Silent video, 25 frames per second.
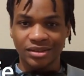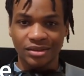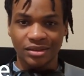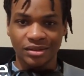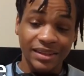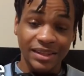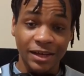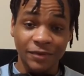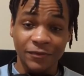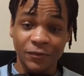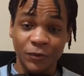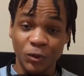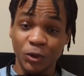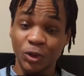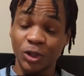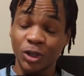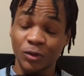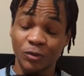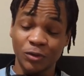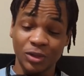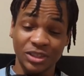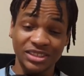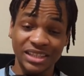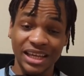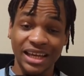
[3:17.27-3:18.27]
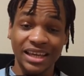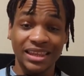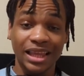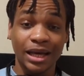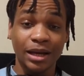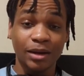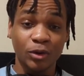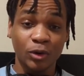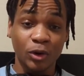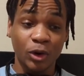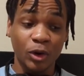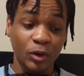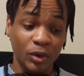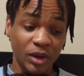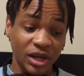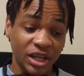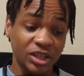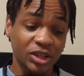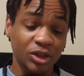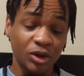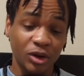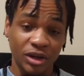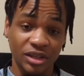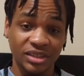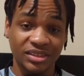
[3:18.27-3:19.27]
And therefore you can recite that quote
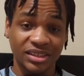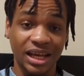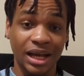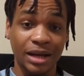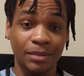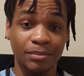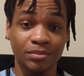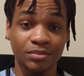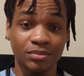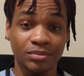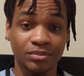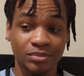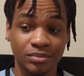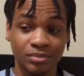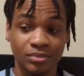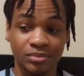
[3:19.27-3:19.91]
in your exam